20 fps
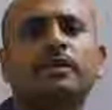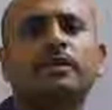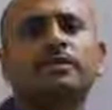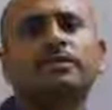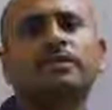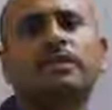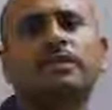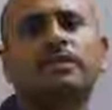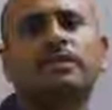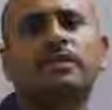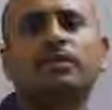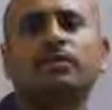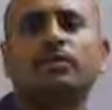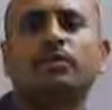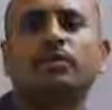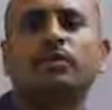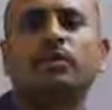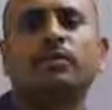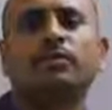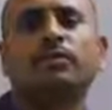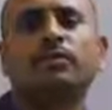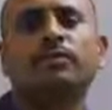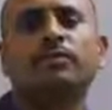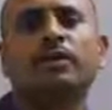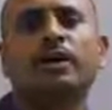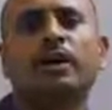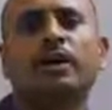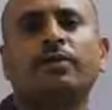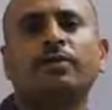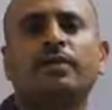Okay, children, up to now we
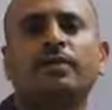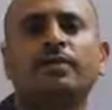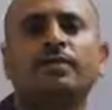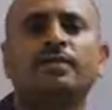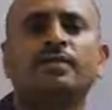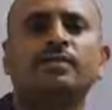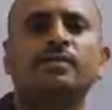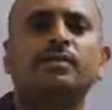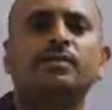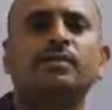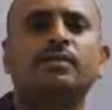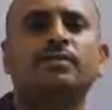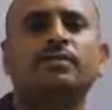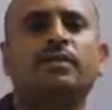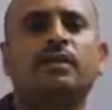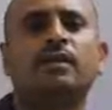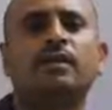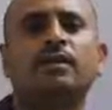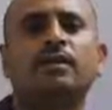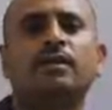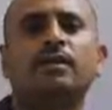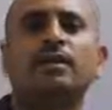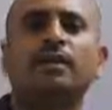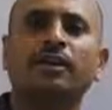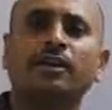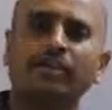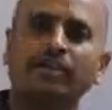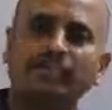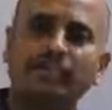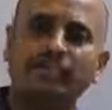have discussed what
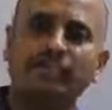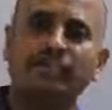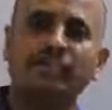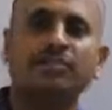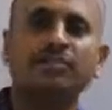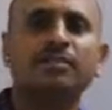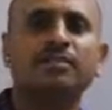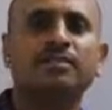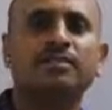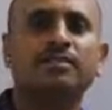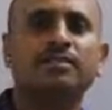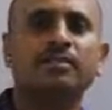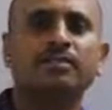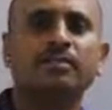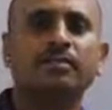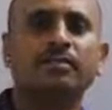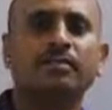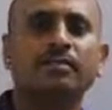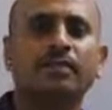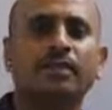are living things